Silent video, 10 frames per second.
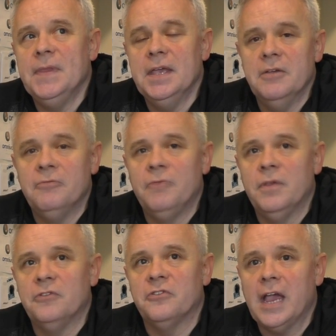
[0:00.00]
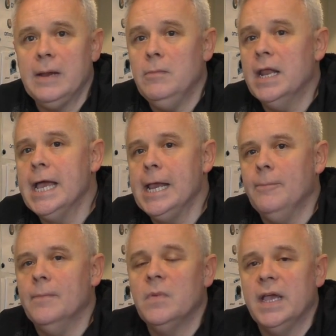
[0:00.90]
if the same
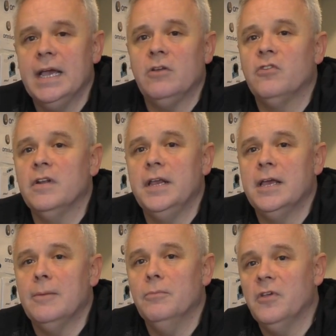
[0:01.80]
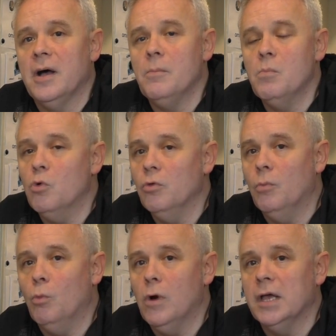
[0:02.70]
name actually comes up more
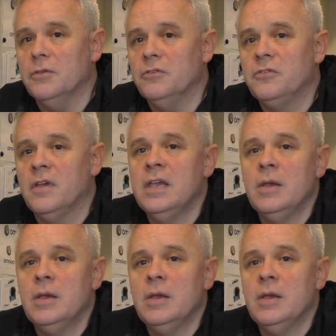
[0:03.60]
than once,